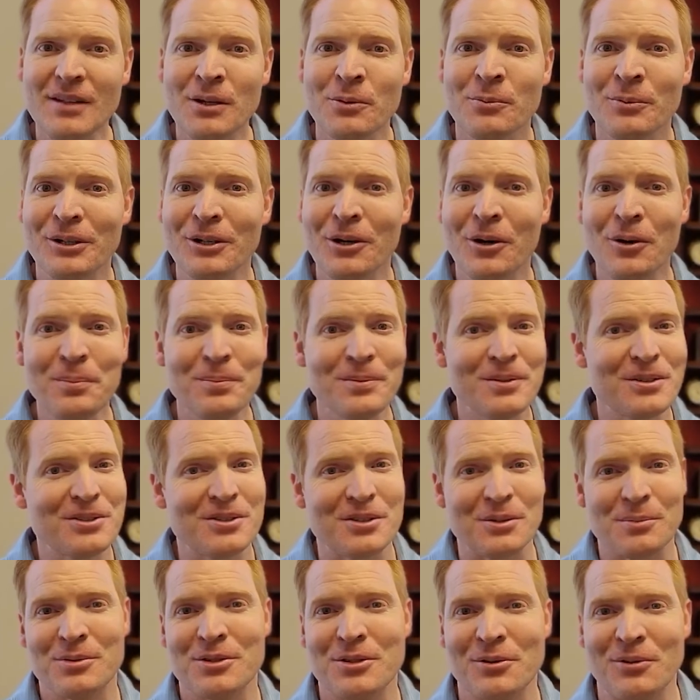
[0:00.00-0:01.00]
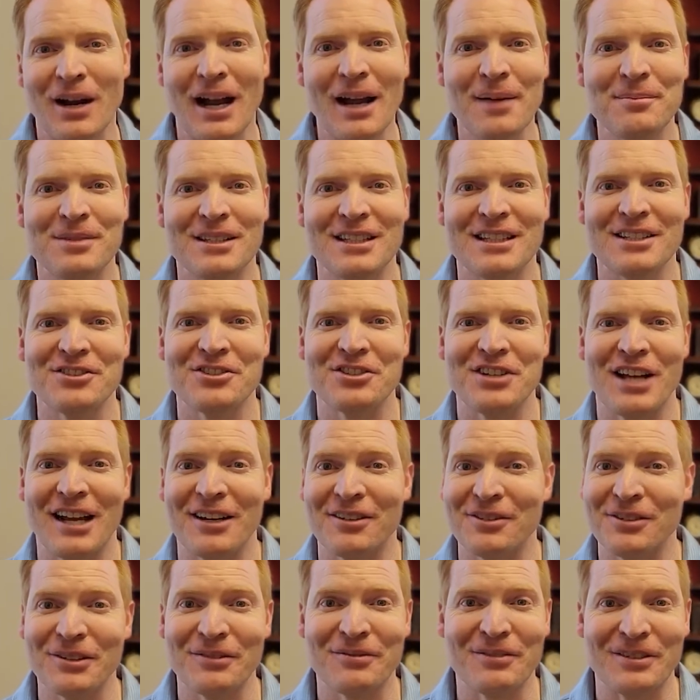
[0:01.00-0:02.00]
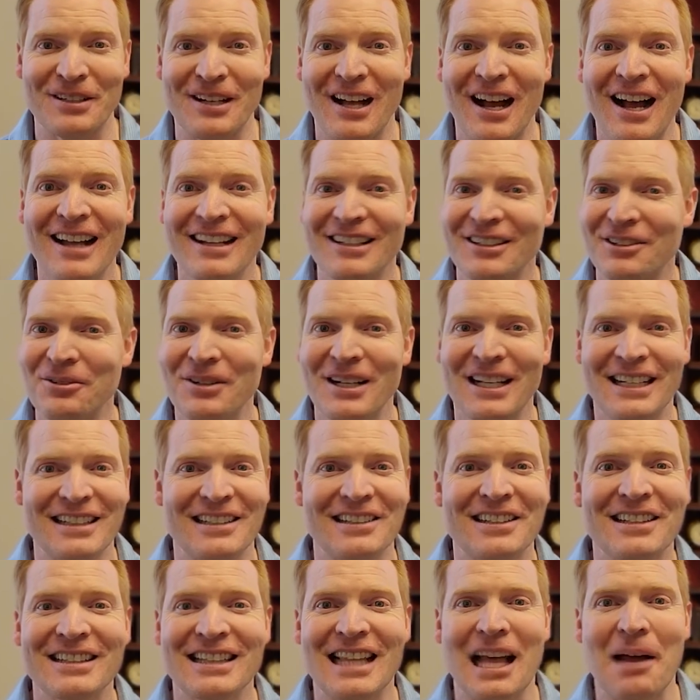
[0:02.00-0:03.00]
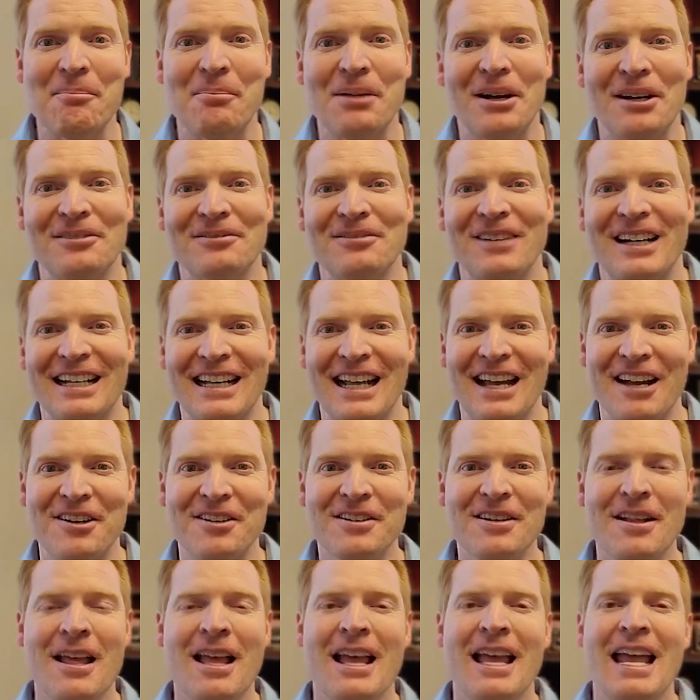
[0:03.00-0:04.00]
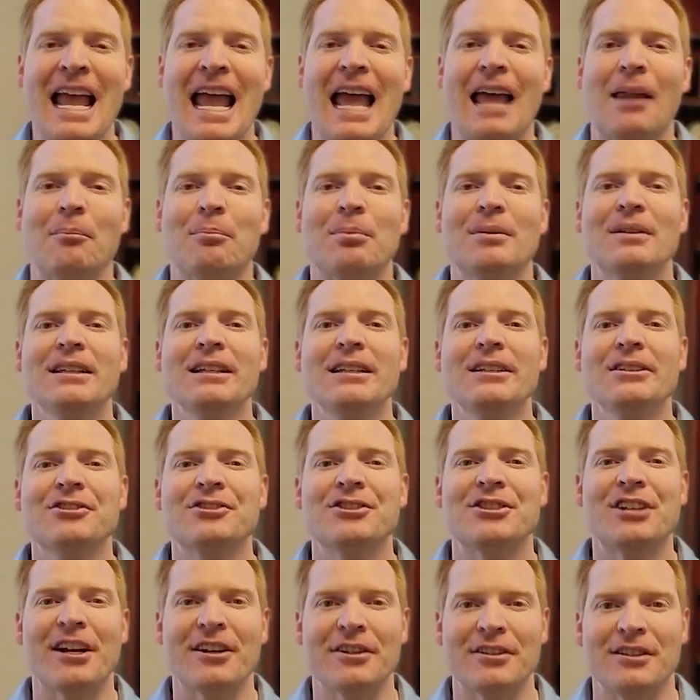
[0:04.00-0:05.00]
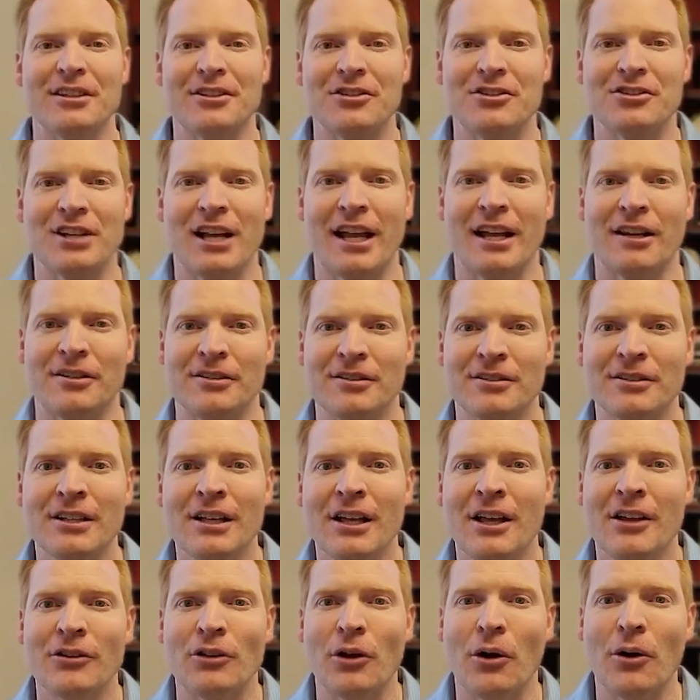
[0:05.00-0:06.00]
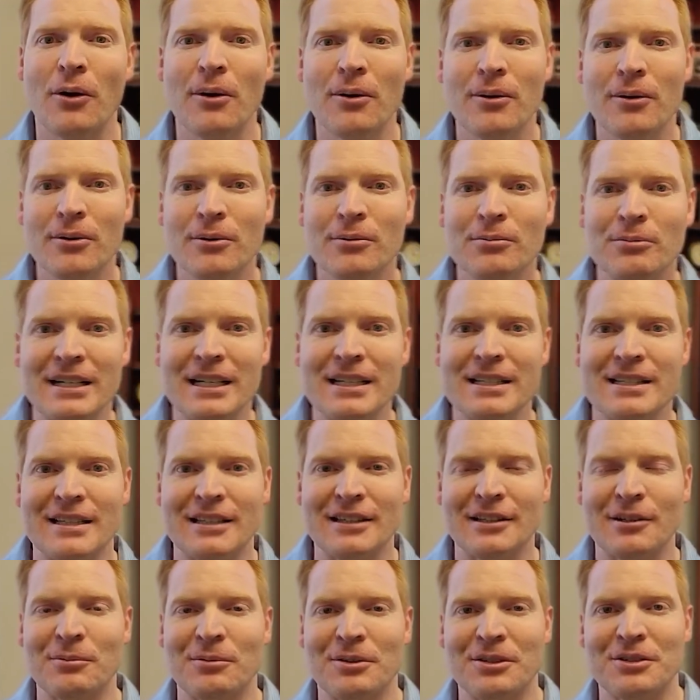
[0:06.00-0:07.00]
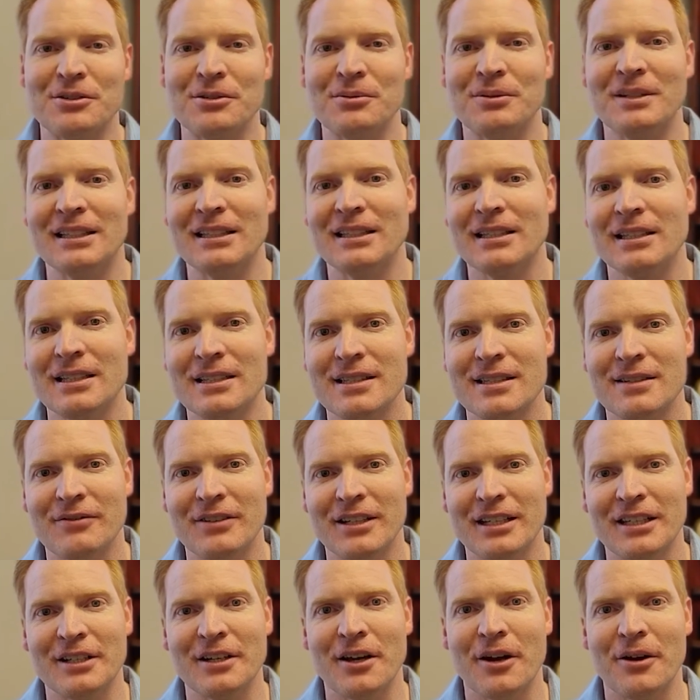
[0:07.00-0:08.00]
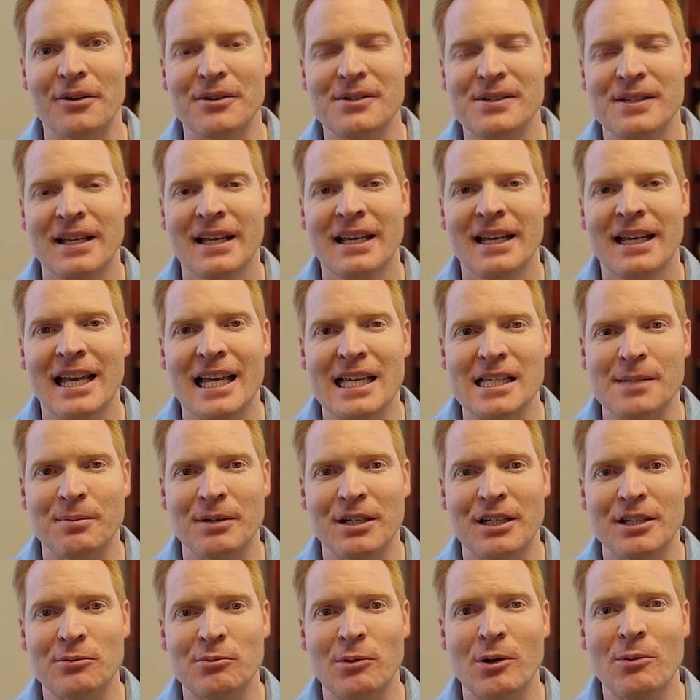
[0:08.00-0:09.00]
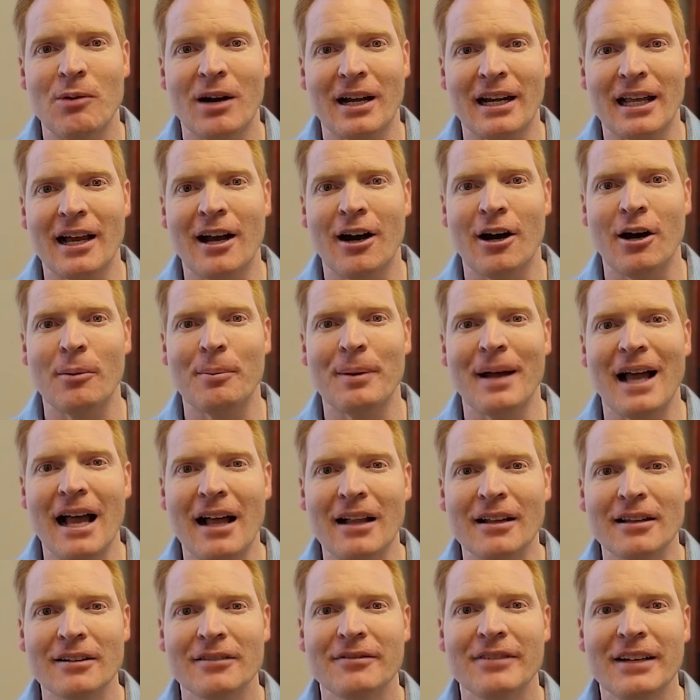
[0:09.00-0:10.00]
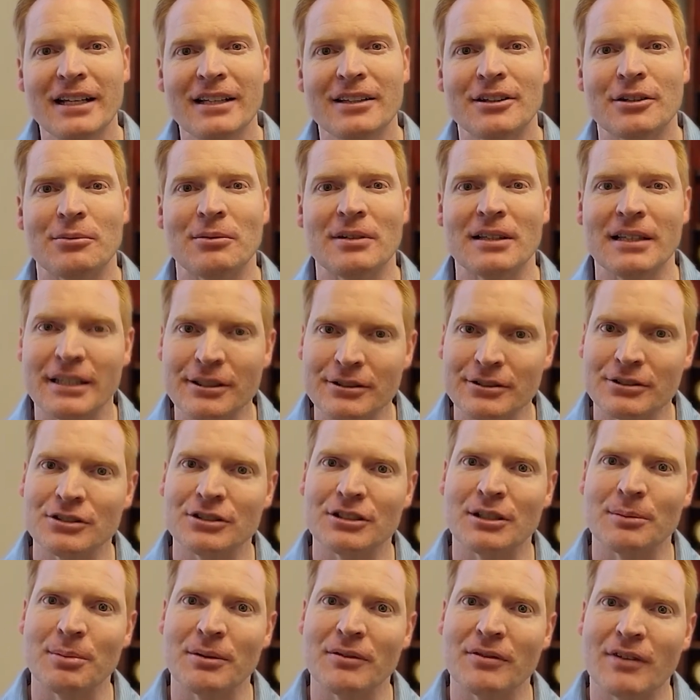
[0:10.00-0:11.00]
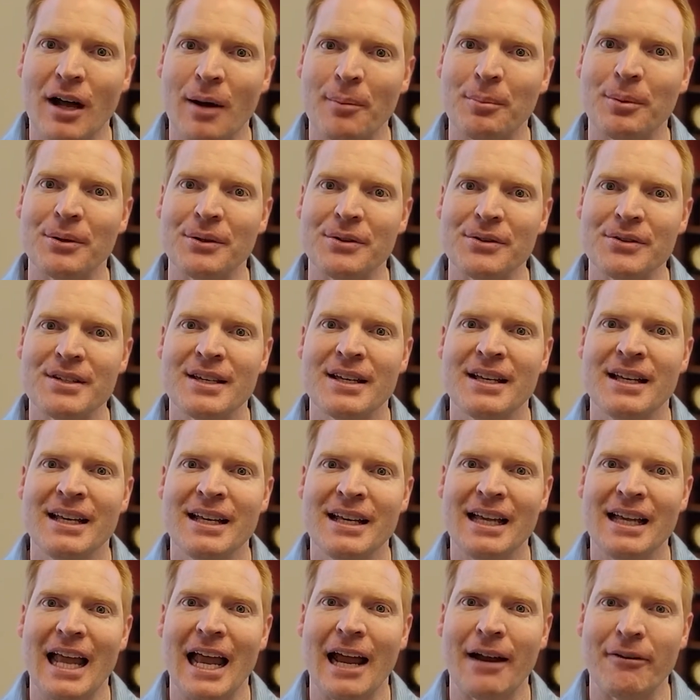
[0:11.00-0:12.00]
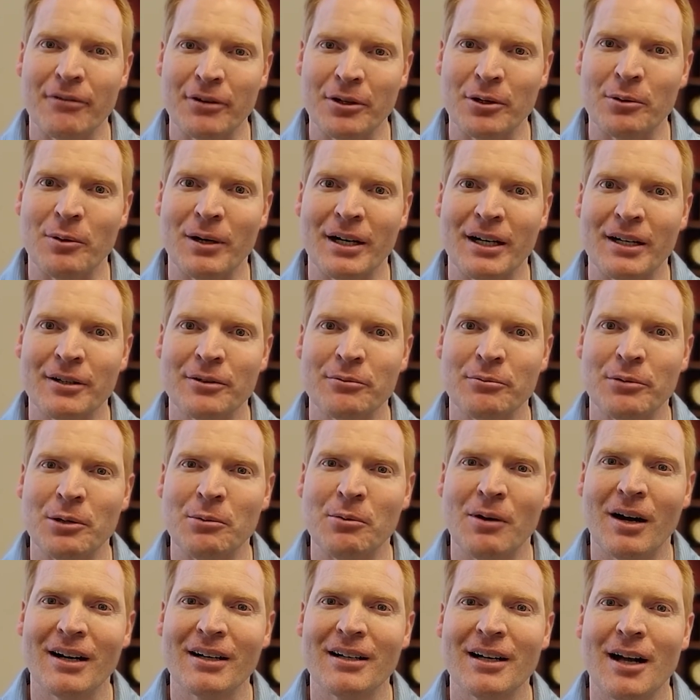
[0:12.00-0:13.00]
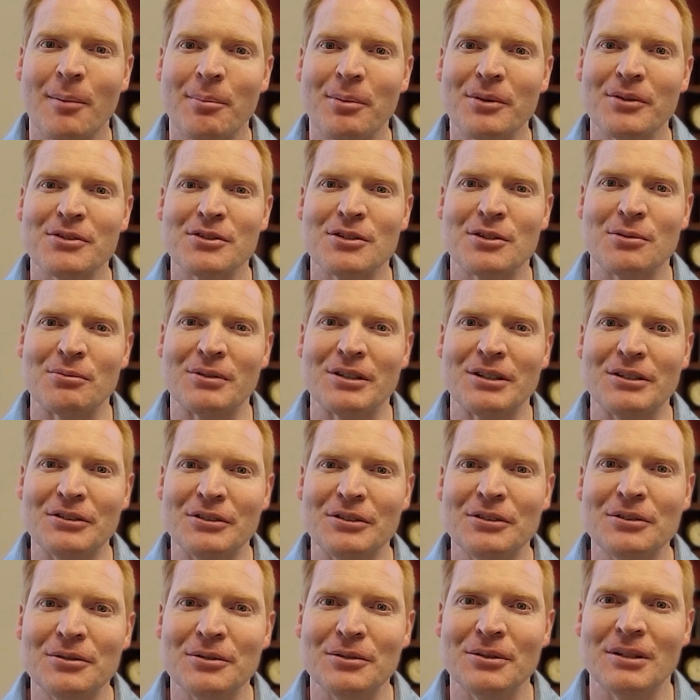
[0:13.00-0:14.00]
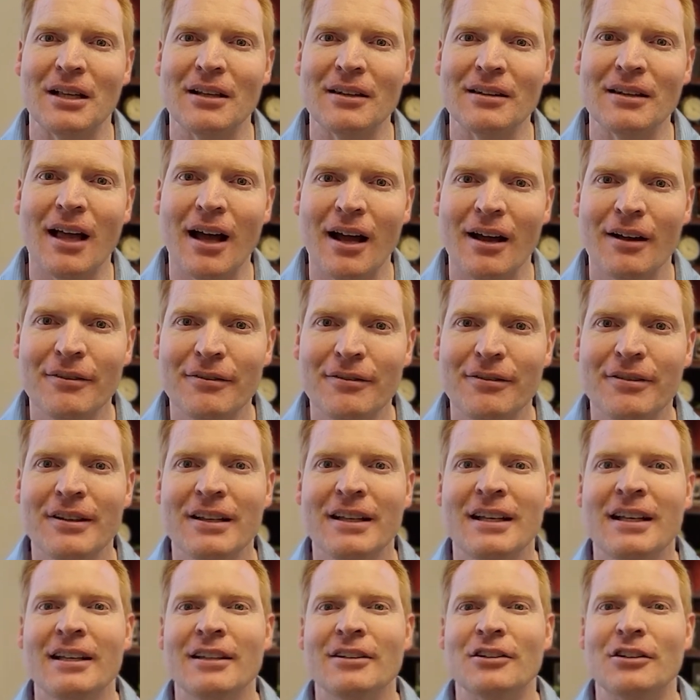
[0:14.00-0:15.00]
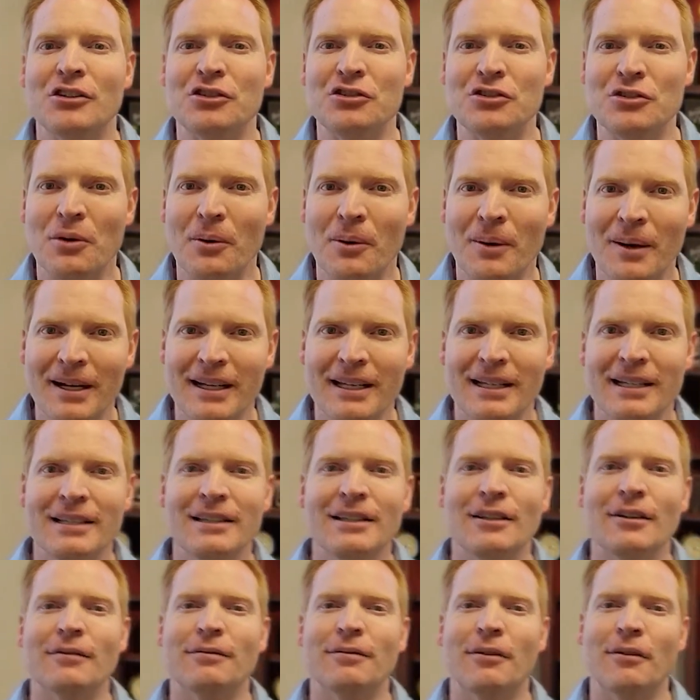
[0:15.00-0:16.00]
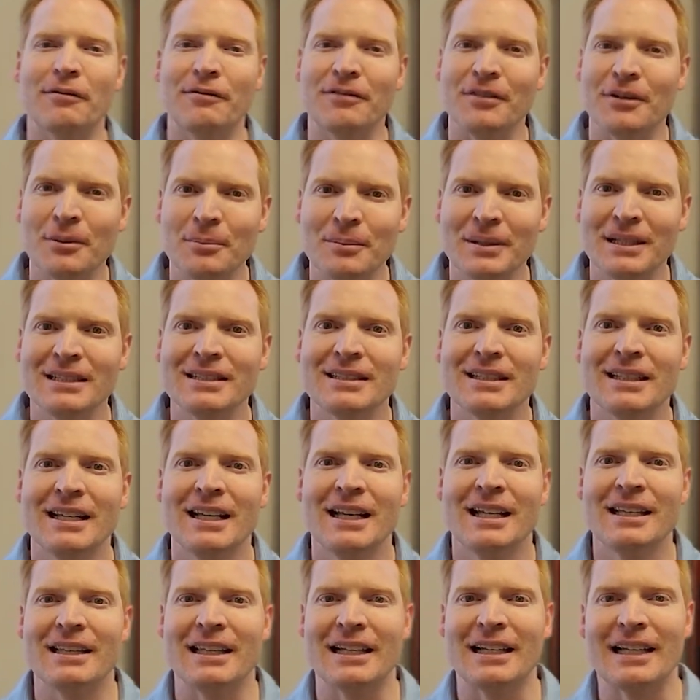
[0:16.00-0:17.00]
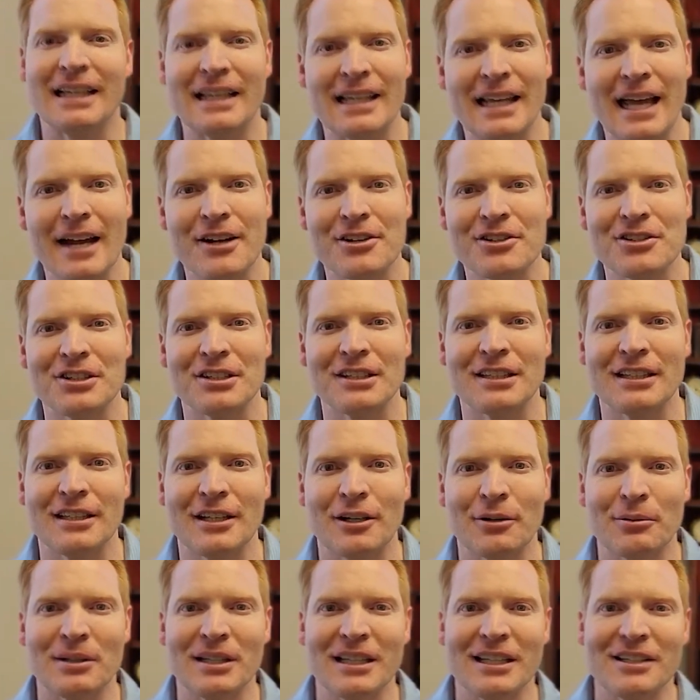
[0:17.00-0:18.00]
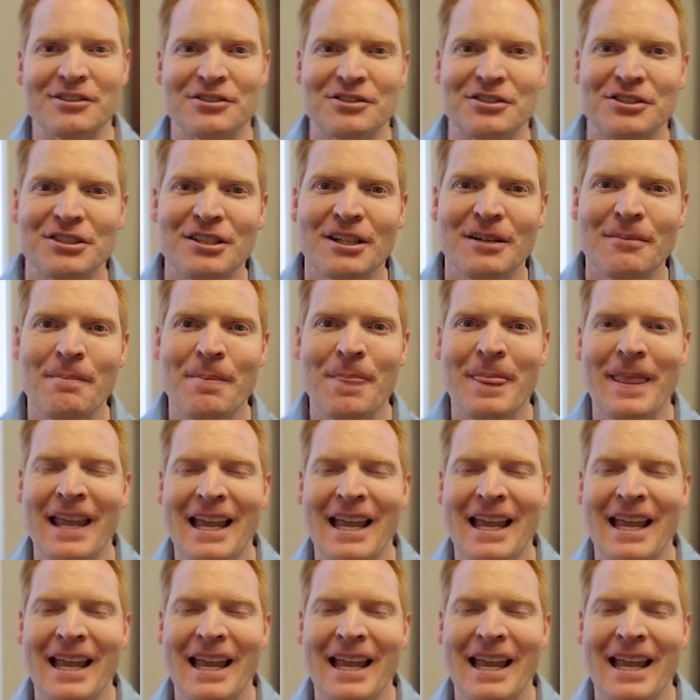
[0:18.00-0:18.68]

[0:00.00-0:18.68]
We hope you're subscribed to this channel. If you're not, go ahead and click that button right now. And please share this channel. The whole reason that we're doing these videos is because we want to help elevate the relationship of couples everywhere. We want couples to renew the love, the joy, the fulfillment, the connection in their relationship.